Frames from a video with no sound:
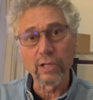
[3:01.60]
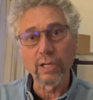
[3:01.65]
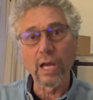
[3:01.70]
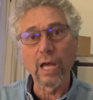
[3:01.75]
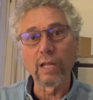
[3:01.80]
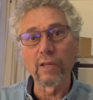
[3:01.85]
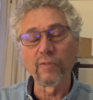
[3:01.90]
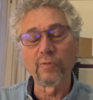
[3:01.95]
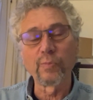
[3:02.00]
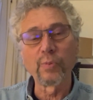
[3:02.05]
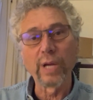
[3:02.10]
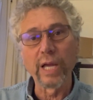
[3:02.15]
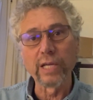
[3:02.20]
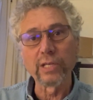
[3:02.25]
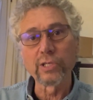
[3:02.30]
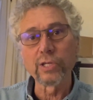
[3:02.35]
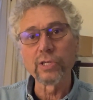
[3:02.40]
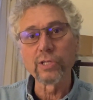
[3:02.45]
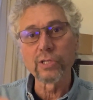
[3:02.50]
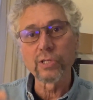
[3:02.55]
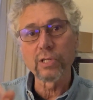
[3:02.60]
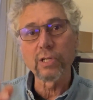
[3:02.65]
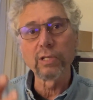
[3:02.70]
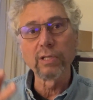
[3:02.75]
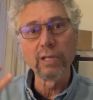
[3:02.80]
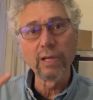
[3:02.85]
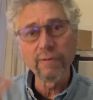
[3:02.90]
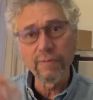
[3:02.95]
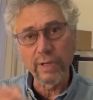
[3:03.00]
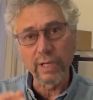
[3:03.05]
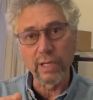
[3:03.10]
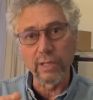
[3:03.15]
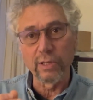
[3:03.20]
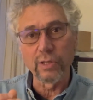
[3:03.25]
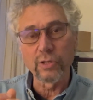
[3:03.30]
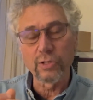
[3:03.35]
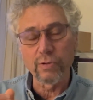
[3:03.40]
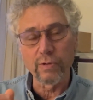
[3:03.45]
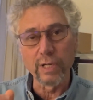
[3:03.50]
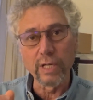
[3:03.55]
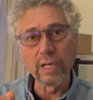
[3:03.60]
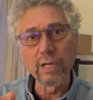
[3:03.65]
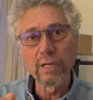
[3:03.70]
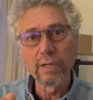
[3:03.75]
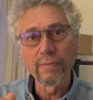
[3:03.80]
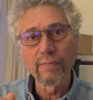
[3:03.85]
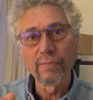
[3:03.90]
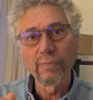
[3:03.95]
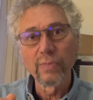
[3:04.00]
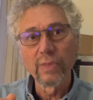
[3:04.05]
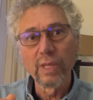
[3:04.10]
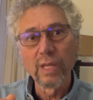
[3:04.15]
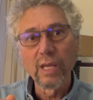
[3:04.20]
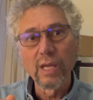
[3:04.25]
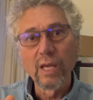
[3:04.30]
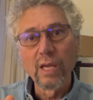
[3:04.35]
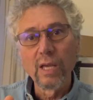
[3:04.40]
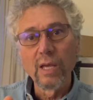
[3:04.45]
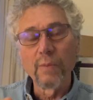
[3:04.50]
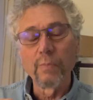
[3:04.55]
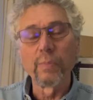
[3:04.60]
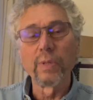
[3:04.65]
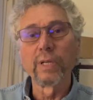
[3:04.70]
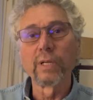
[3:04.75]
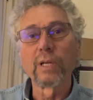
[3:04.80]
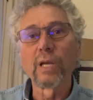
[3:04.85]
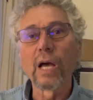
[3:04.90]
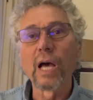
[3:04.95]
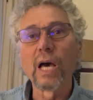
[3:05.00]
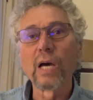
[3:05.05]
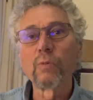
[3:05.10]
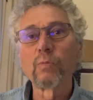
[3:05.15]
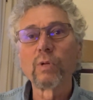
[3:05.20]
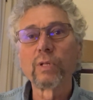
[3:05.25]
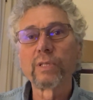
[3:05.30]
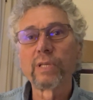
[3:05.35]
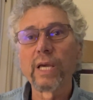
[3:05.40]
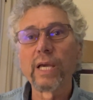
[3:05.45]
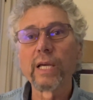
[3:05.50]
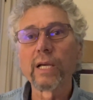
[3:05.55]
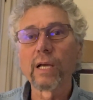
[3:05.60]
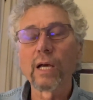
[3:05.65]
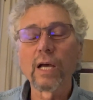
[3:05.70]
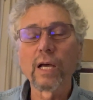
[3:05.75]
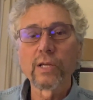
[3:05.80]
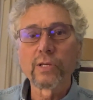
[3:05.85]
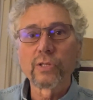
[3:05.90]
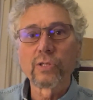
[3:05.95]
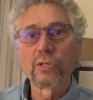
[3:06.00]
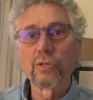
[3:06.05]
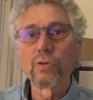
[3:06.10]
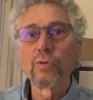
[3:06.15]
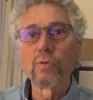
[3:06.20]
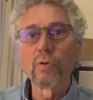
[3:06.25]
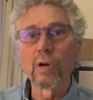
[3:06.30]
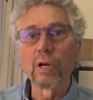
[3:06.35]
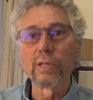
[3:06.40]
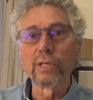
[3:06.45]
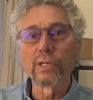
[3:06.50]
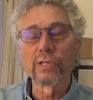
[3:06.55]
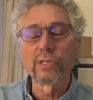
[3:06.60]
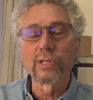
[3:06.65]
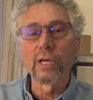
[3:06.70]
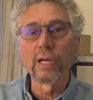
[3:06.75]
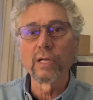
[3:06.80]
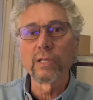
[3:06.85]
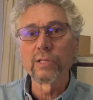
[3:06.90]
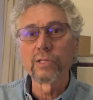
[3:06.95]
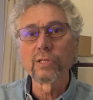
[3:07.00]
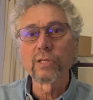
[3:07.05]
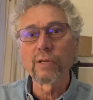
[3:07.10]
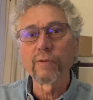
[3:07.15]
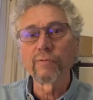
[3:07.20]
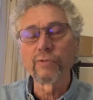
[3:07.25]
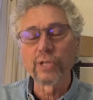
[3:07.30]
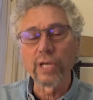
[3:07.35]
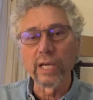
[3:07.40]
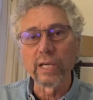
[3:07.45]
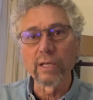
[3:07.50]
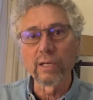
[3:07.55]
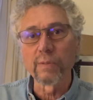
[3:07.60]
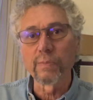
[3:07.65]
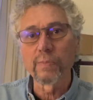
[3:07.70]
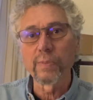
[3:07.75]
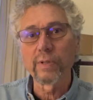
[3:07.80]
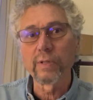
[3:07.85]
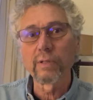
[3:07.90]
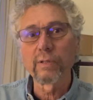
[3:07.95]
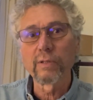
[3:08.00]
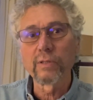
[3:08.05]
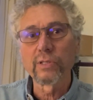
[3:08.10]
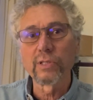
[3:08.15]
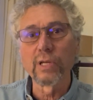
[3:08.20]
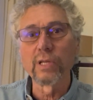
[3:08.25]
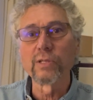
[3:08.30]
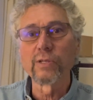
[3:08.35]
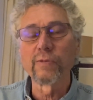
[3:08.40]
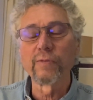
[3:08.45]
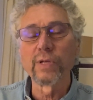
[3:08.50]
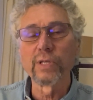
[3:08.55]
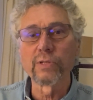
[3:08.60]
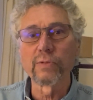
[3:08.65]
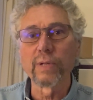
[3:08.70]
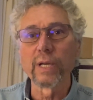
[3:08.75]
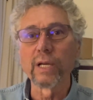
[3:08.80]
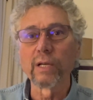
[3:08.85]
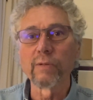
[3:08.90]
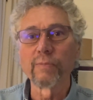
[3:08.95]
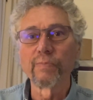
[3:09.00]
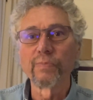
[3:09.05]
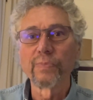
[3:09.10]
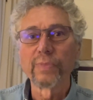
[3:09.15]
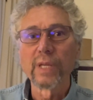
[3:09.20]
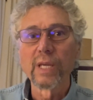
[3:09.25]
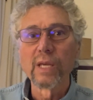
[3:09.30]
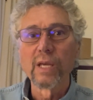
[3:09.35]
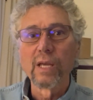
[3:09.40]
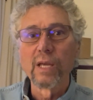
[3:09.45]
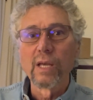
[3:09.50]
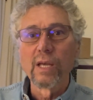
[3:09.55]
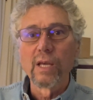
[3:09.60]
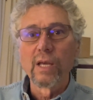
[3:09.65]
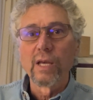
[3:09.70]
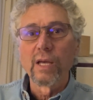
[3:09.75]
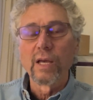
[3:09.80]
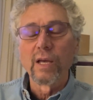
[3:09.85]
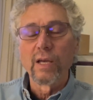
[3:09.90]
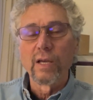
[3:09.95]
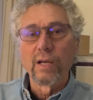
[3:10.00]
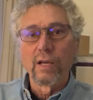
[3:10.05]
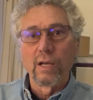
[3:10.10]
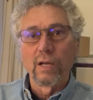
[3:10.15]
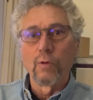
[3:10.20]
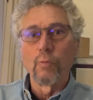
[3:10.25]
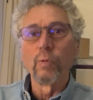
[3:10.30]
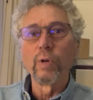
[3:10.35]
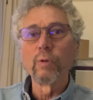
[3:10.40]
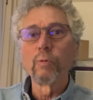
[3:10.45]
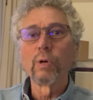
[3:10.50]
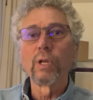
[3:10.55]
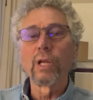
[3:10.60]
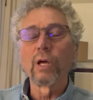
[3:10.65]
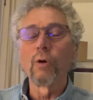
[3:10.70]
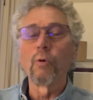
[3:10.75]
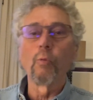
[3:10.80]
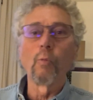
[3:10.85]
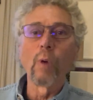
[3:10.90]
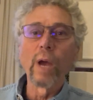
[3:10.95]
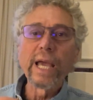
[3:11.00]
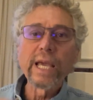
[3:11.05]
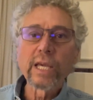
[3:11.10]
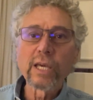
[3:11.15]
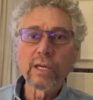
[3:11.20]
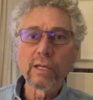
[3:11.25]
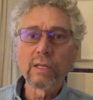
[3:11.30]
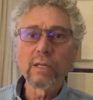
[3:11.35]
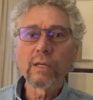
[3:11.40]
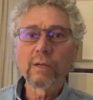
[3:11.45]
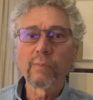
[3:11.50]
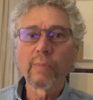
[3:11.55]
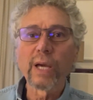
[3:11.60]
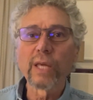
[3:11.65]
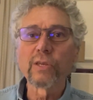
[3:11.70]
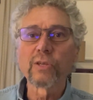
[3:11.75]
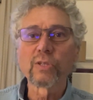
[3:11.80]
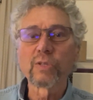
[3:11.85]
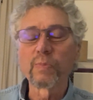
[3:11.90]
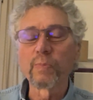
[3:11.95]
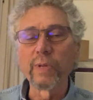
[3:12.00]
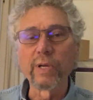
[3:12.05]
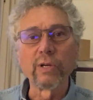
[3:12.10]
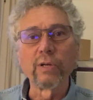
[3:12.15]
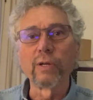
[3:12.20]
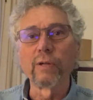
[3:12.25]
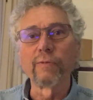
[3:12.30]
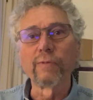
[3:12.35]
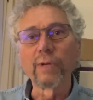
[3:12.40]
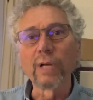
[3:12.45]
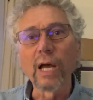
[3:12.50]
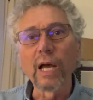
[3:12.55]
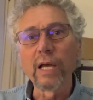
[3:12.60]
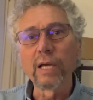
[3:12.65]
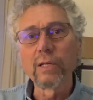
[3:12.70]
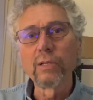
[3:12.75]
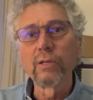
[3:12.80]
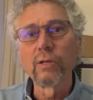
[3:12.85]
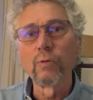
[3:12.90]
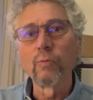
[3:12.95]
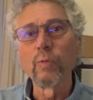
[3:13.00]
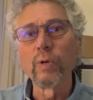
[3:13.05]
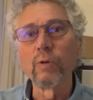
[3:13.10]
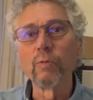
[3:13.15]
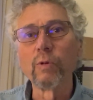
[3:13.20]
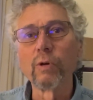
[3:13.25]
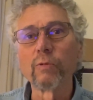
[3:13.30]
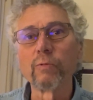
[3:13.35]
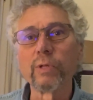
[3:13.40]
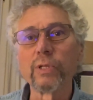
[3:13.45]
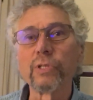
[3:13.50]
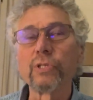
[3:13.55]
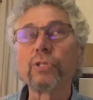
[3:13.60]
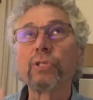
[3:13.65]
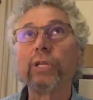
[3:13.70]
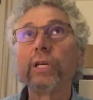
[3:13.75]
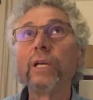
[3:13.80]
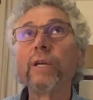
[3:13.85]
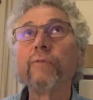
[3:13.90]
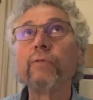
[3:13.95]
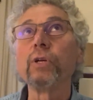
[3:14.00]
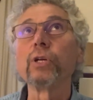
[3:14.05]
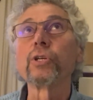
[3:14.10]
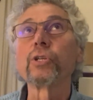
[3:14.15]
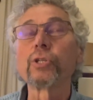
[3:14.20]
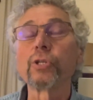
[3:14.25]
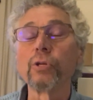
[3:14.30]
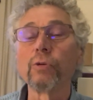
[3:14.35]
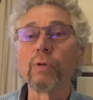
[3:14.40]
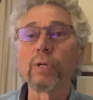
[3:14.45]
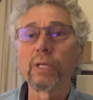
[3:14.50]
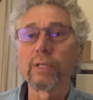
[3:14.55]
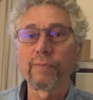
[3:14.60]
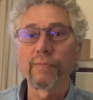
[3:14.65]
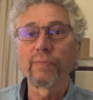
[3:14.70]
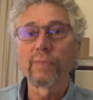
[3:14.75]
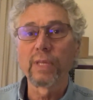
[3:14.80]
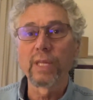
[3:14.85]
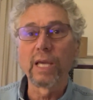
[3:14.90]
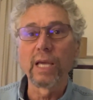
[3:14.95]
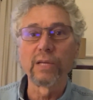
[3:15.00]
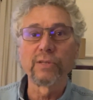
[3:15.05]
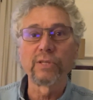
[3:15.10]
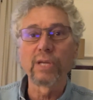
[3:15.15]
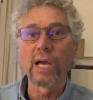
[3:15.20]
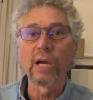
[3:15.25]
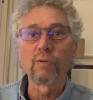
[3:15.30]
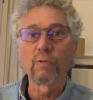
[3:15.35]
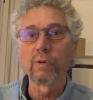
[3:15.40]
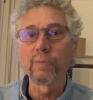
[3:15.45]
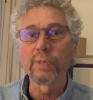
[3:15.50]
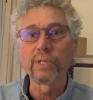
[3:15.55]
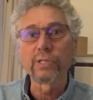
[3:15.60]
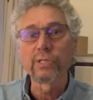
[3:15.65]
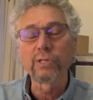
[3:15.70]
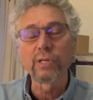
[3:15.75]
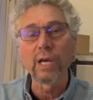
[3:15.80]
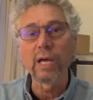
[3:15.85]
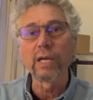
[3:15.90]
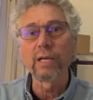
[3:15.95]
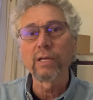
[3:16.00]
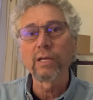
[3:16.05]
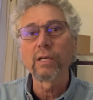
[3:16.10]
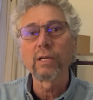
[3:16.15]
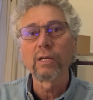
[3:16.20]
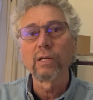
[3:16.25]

olive branches living in the tree, but God will take us who are the sons of Jacob, sons of Israel. We will awaken by the Spirit of God. We will receive Yeshua as our Messiah